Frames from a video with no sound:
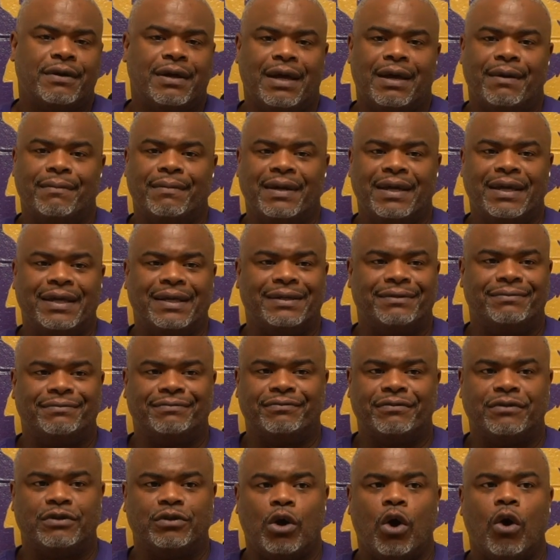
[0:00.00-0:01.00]
I mean,
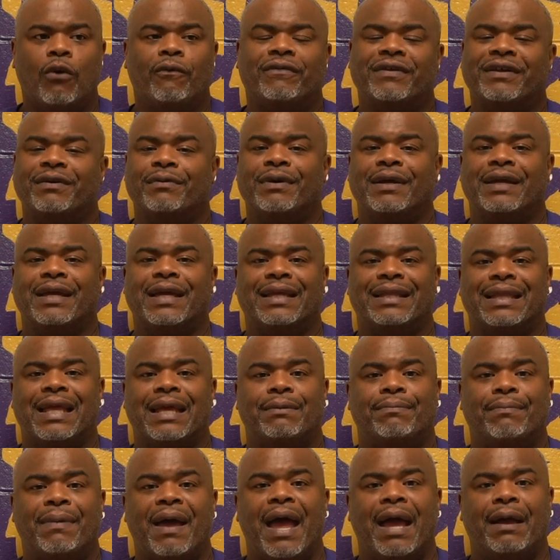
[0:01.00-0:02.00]
hopefully we can get
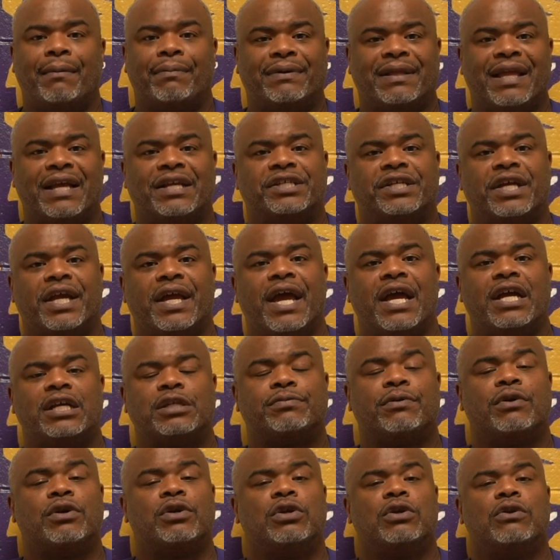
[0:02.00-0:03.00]
that back. But that J.
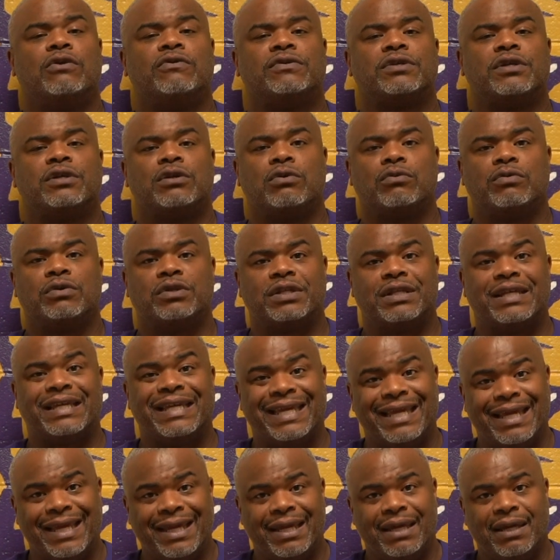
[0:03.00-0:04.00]
Ashburn Youth Center was the
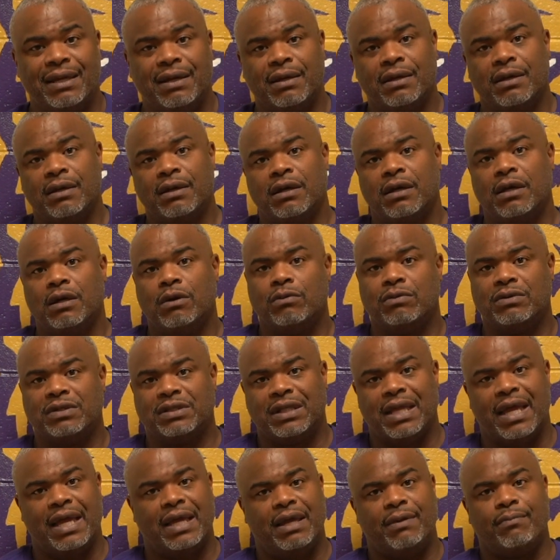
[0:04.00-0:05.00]
key. It was
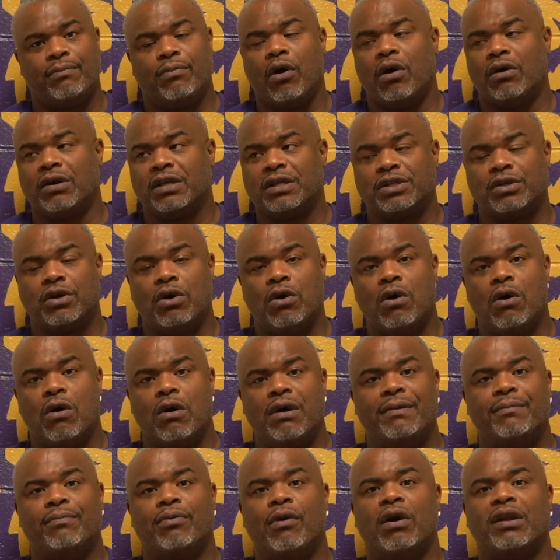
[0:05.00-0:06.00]
like it brought us all.
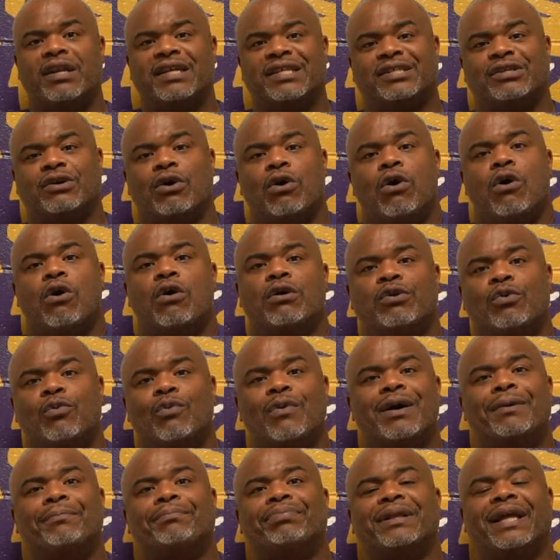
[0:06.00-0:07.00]
It brought us all to
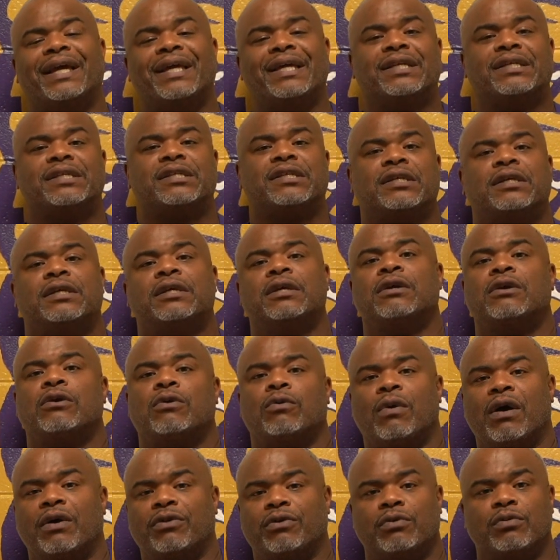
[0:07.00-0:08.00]
one place
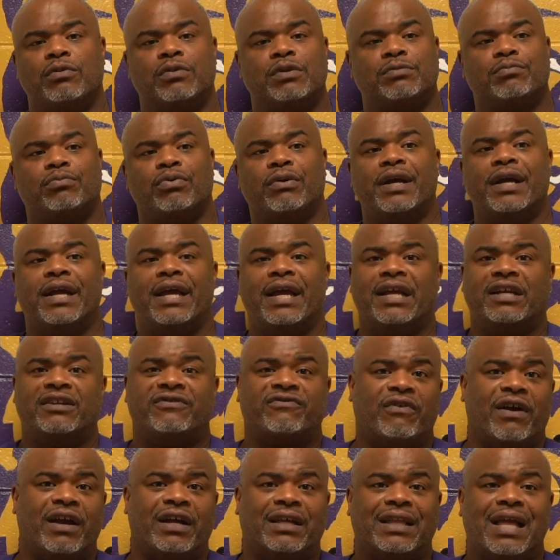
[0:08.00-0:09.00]
brother with Briggs,
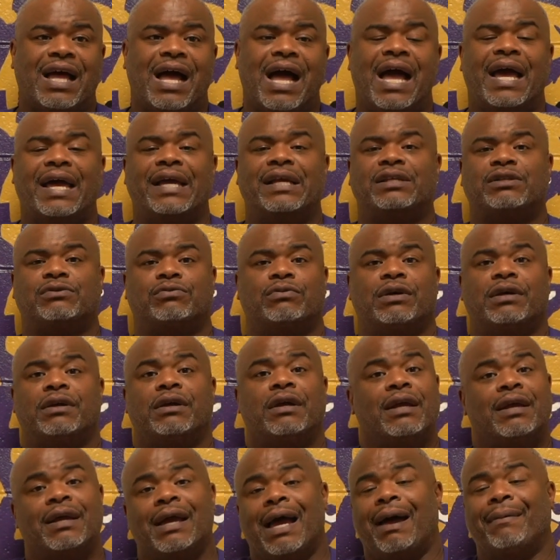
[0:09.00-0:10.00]
Franklin Heights, But,
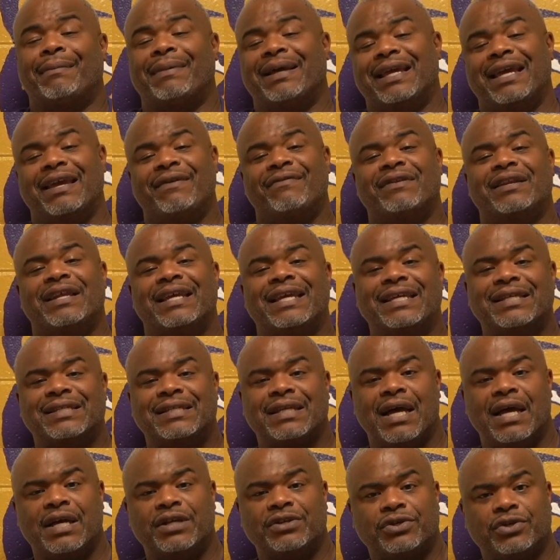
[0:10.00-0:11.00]
I mean, even the East
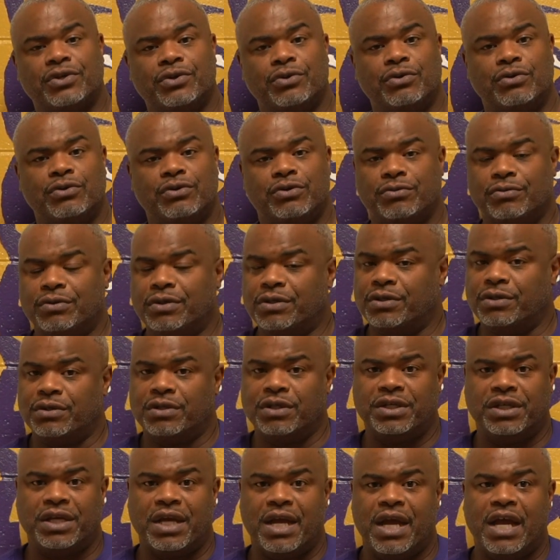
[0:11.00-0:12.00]
Side schools,
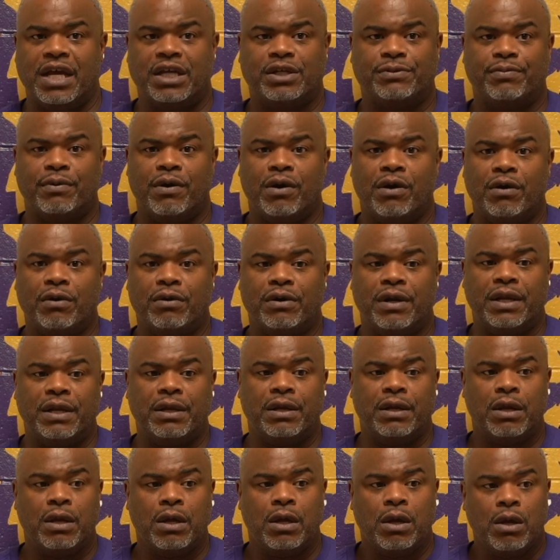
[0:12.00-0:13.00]
J. Ashburn,
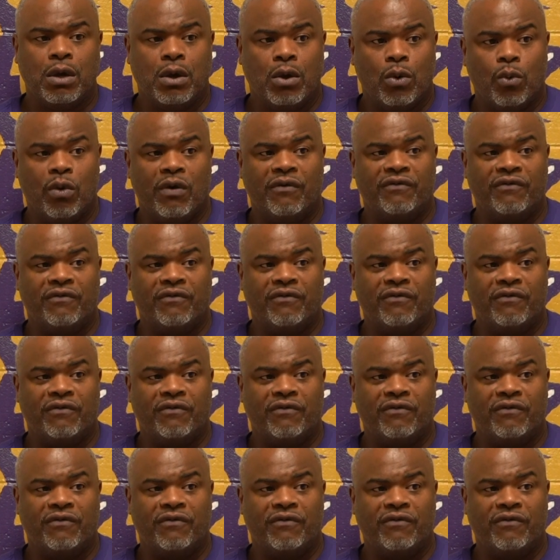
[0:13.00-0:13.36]
and